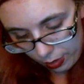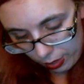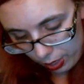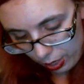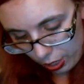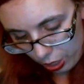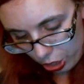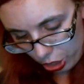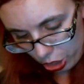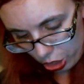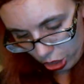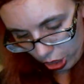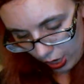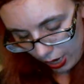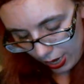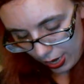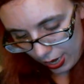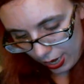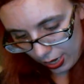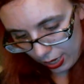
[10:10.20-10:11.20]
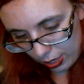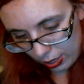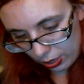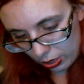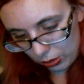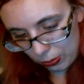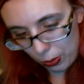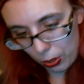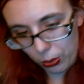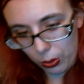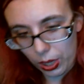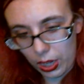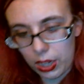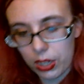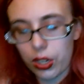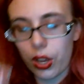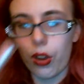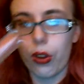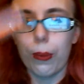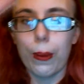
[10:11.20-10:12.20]
The shade Smoky
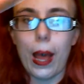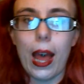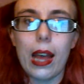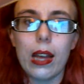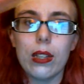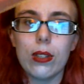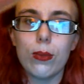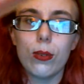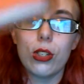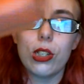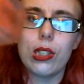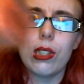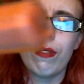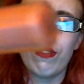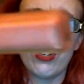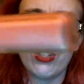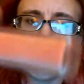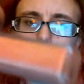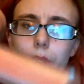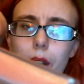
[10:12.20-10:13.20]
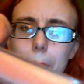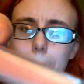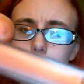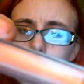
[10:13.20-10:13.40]
Topaz, which is the first one I